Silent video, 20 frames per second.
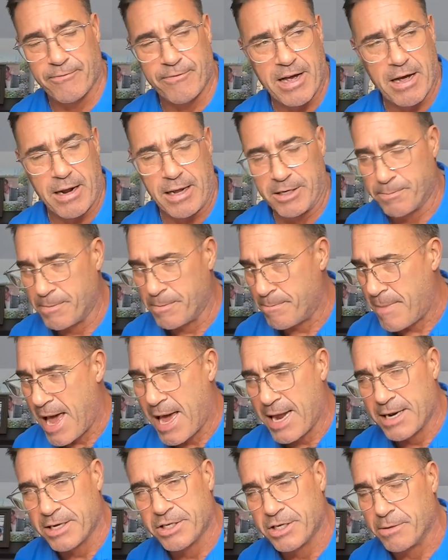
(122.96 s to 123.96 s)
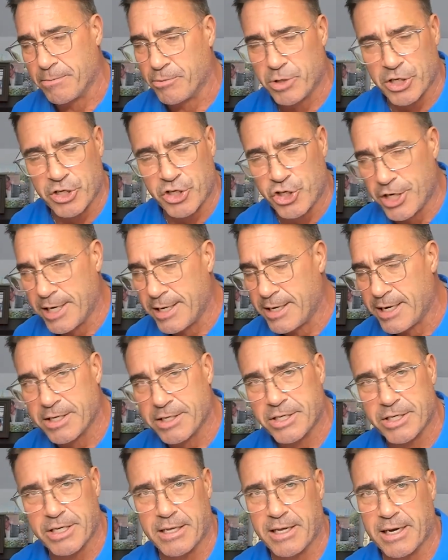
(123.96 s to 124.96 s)
as Madison, the
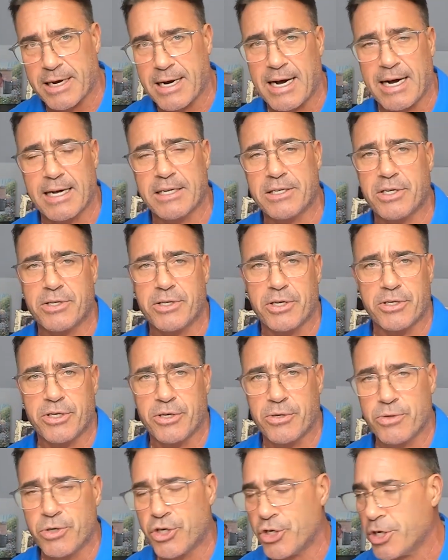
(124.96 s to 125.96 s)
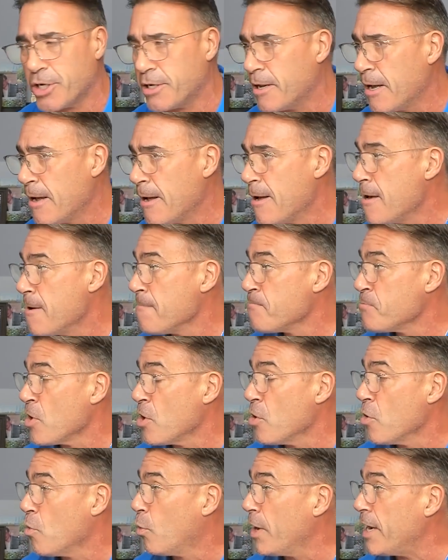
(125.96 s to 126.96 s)
genius and the Constitution.
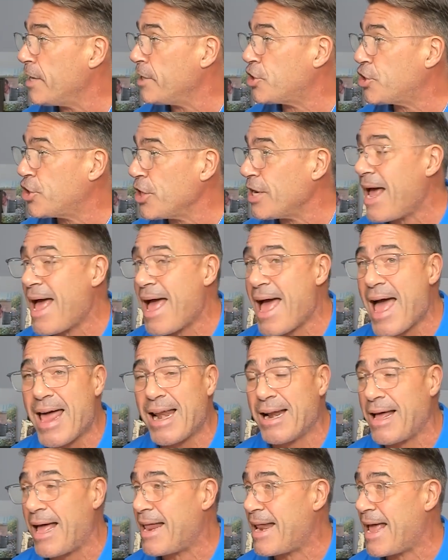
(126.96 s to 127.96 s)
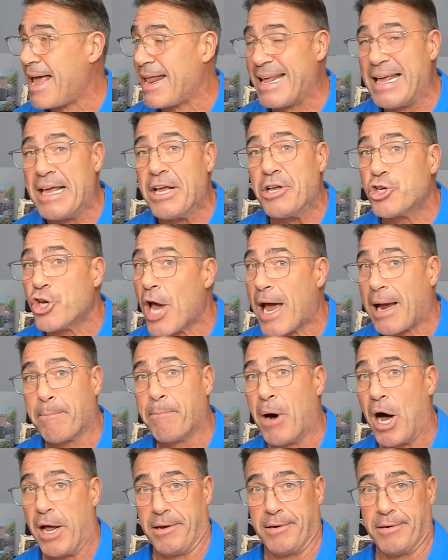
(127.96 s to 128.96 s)
We should have had an eject
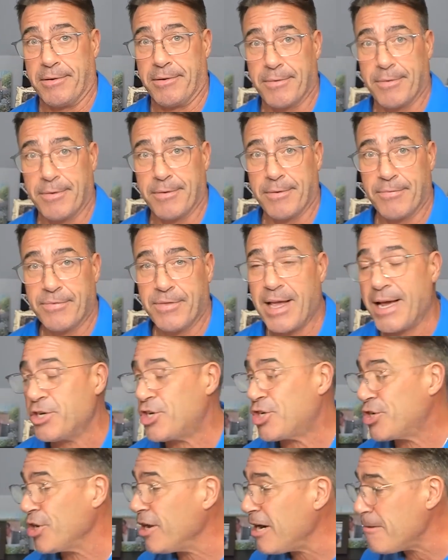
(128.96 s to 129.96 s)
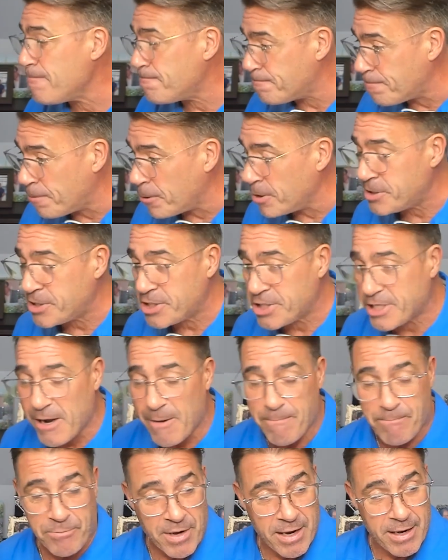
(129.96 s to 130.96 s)
button. They should have put
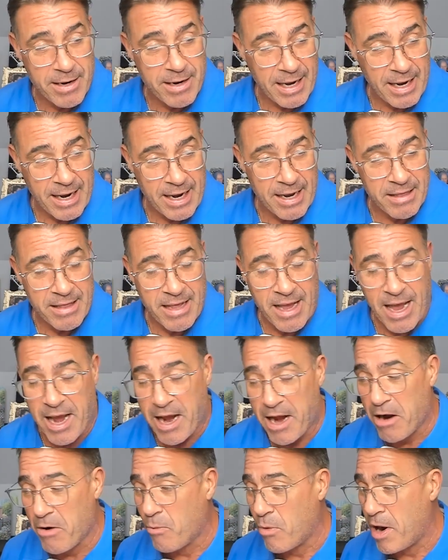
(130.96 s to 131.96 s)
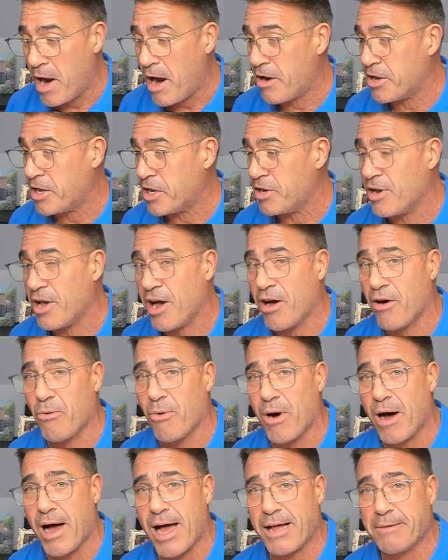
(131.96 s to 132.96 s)
something in there where, you know
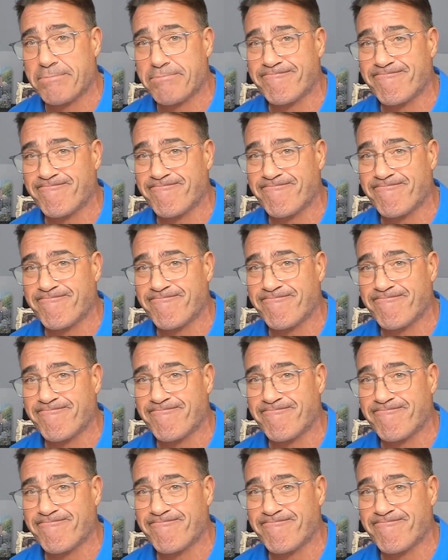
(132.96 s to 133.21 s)
what?